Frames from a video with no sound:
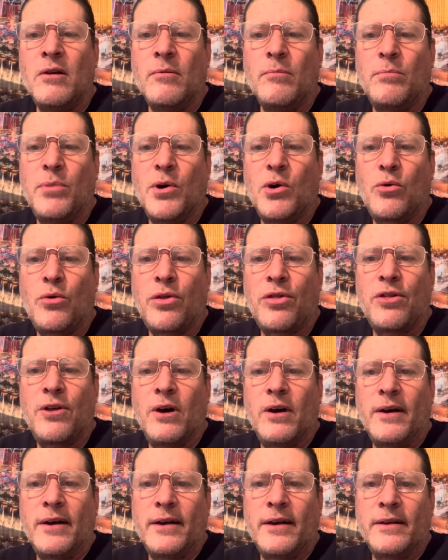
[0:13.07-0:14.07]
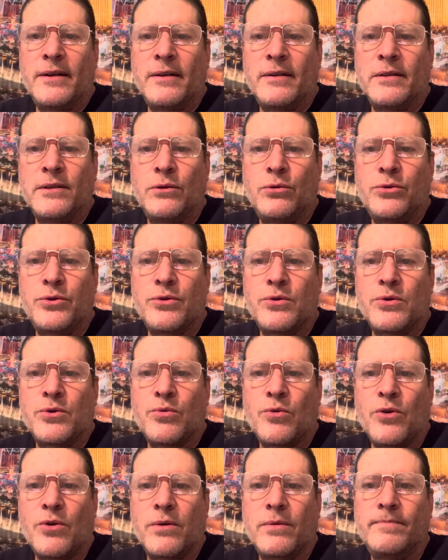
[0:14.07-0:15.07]
Both losers
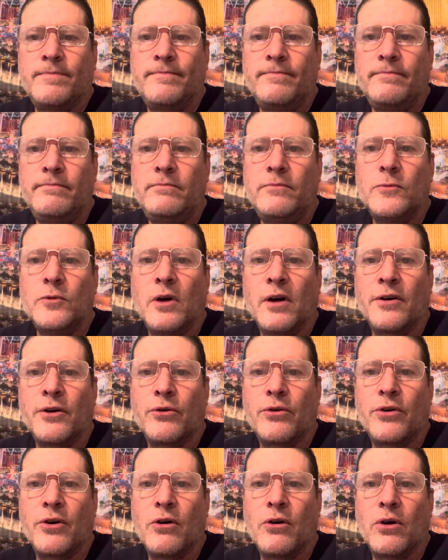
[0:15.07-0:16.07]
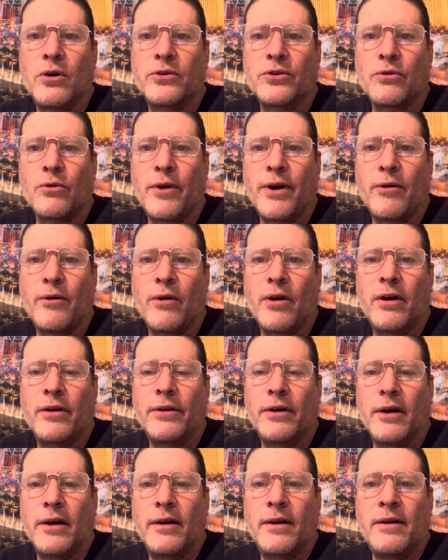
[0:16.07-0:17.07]
were underdogs or right
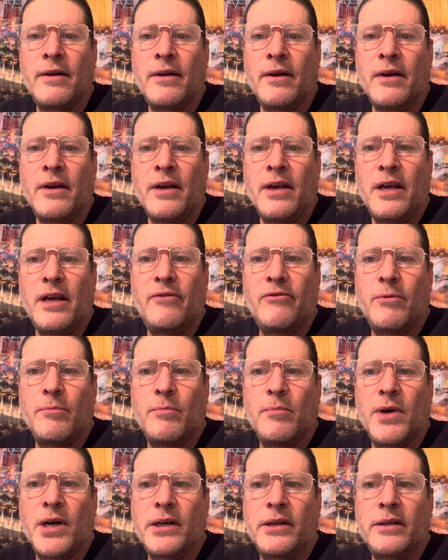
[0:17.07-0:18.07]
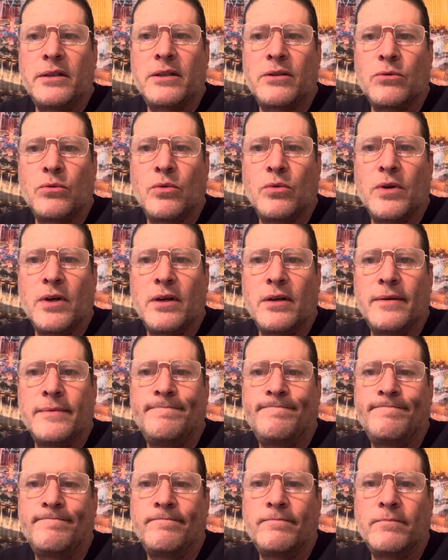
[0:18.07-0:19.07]
around even money, so
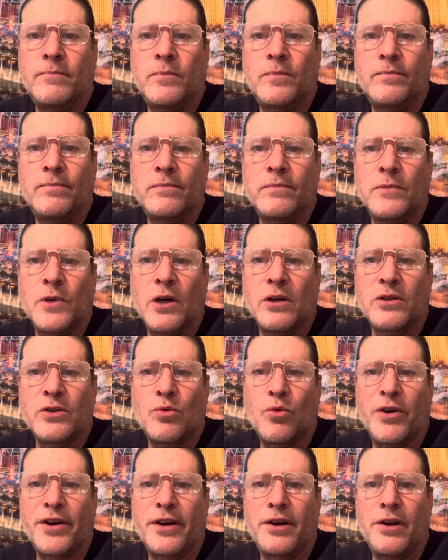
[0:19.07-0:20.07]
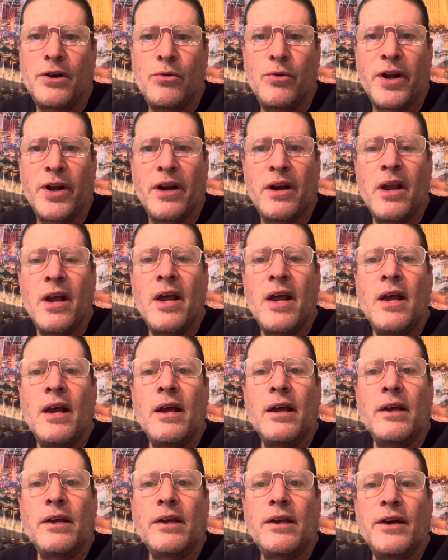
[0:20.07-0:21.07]
lost one unit.
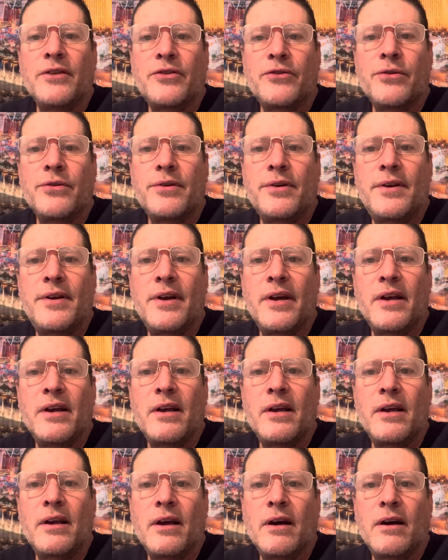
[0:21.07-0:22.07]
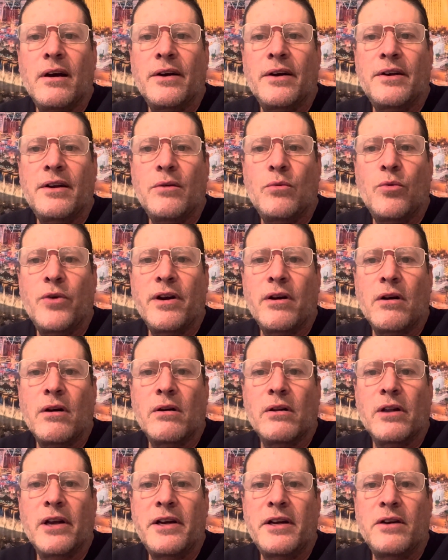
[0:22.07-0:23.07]
Yesterday, did win
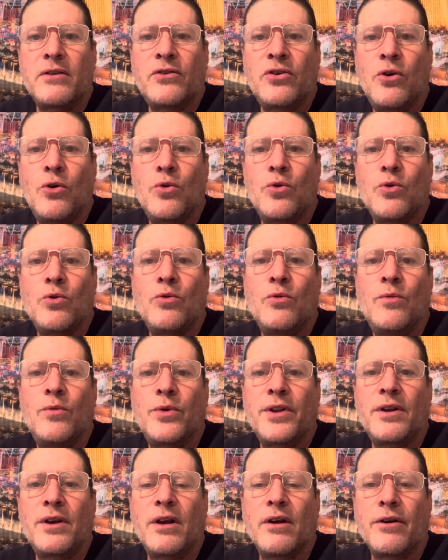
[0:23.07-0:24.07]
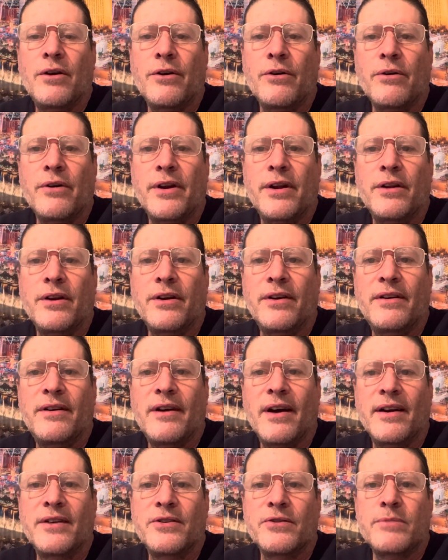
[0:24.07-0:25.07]
our late total with the under in the
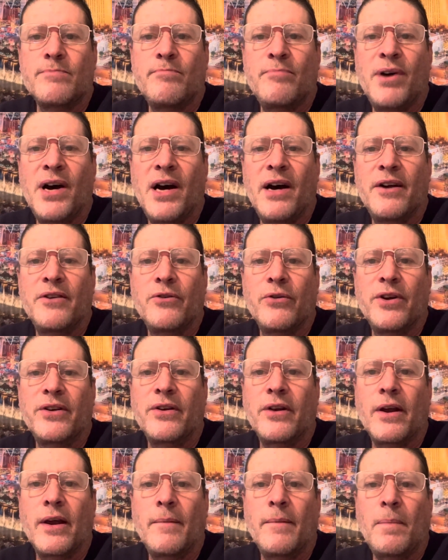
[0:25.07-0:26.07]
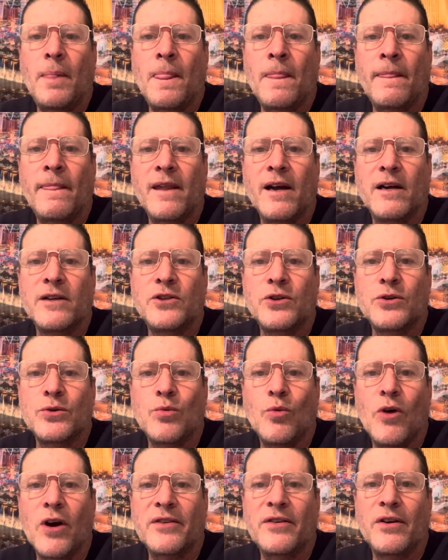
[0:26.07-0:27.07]
Dodgers-Padres game. Dodgers
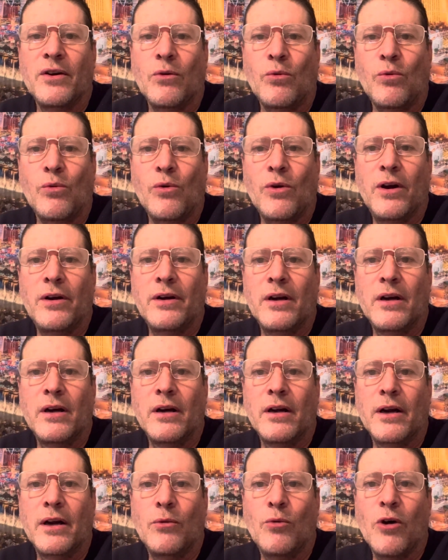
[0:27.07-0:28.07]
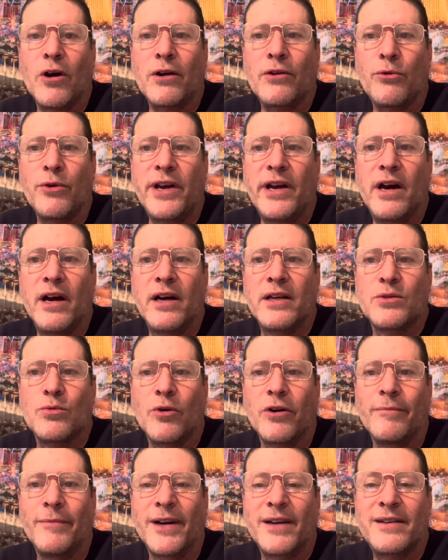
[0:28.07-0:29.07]
walked in a run. They walked three guys,
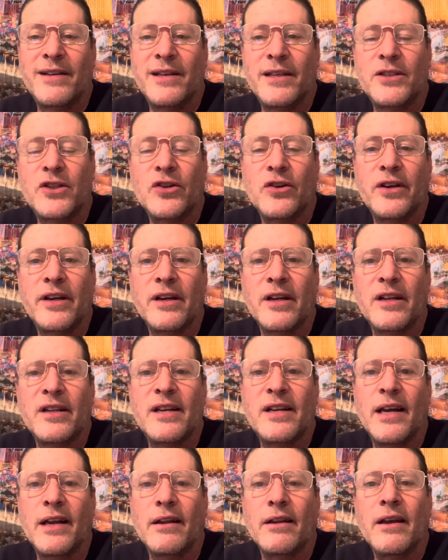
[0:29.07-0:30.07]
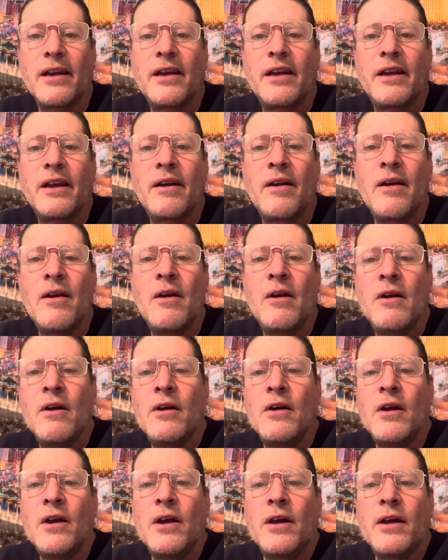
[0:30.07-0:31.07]
one of them intentionally in the 10th inning.
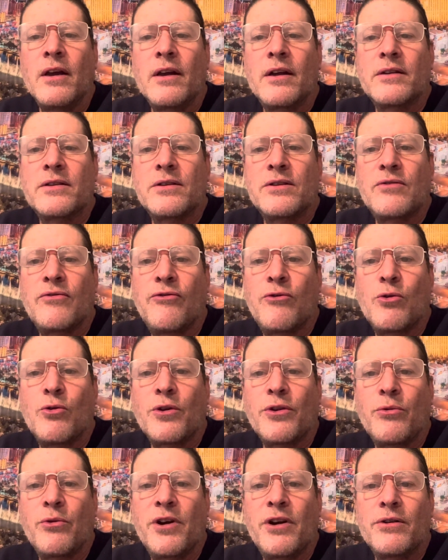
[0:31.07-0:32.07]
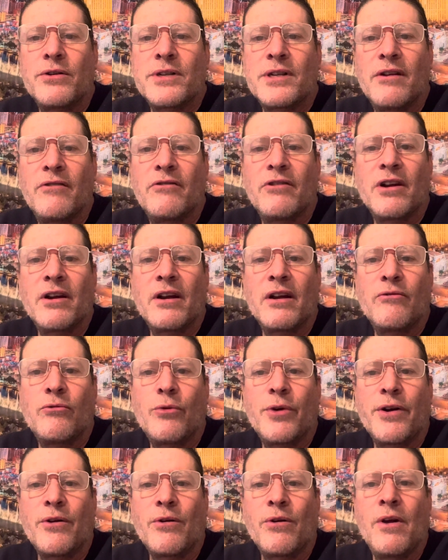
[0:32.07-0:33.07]
Gets us to 4-3 under 7.5
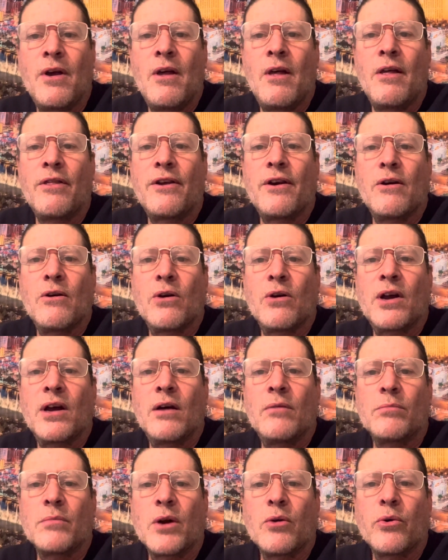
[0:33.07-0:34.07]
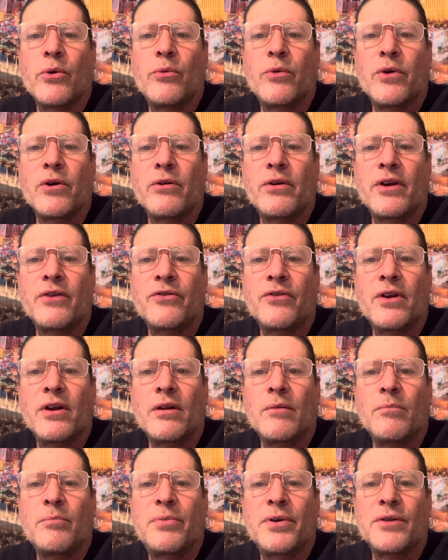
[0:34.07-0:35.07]
winner there. Complimentary winner yesterday on
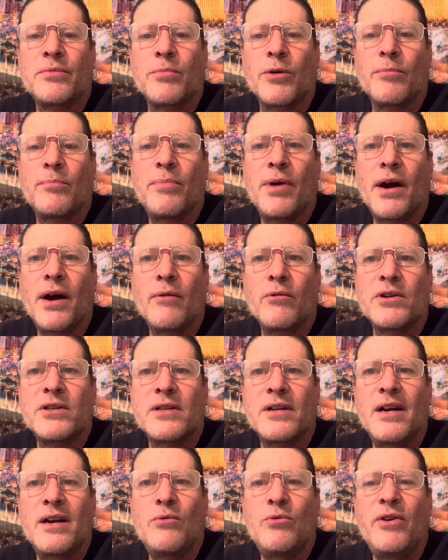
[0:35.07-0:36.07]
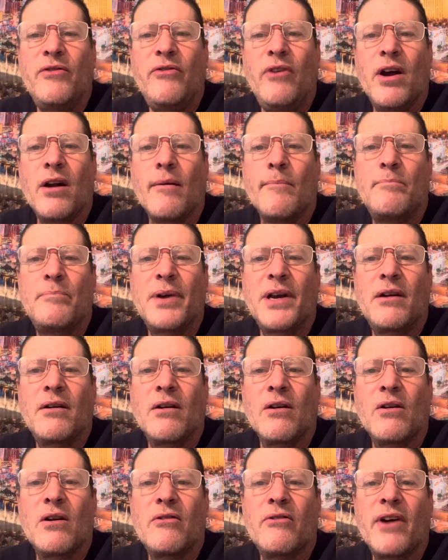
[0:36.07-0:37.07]
the Pittsburgh Pirates. Today, we've got a big
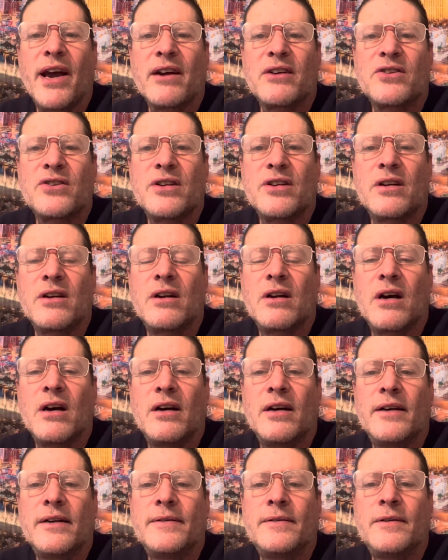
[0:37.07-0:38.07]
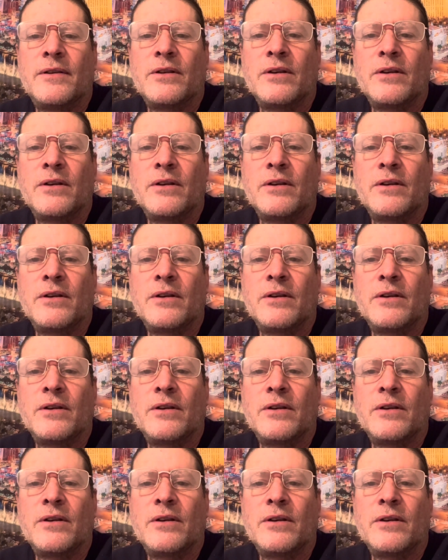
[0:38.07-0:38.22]
card of action. Do